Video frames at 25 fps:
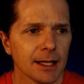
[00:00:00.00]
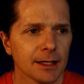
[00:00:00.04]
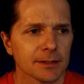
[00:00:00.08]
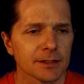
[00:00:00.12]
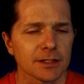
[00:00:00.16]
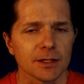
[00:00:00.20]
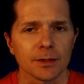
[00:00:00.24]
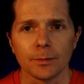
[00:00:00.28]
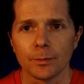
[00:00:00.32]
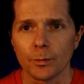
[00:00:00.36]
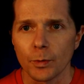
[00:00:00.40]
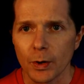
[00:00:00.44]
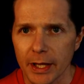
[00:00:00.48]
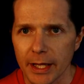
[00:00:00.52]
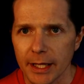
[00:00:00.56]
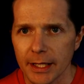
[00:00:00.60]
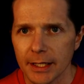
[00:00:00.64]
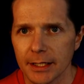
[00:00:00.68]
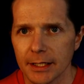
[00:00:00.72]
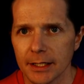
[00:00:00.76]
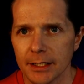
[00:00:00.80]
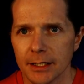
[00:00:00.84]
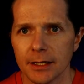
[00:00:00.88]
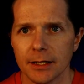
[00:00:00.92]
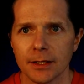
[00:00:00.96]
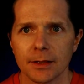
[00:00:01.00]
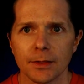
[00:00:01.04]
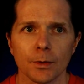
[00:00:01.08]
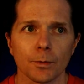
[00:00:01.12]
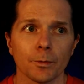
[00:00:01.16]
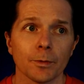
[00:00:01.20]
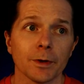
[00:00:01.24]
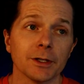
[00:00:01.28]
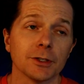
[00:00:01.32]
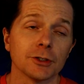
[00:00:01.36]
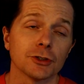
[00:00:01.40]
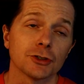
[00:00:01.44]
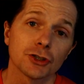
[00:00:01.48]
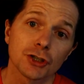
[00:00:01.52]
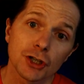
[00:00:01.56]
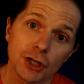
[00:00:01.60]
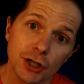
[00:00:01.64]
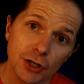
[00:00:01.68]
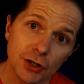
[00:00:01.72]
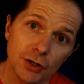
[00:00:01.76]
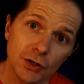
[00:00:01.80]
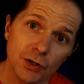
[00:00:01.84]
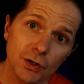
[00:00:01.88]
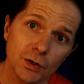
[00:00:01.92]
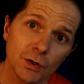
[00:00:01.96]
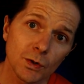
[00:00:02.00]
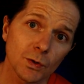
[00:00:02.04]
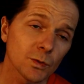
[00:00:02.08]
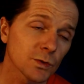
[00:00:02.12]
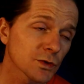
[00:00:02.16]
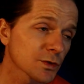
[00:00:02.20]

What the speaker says: Some wind. The wind chill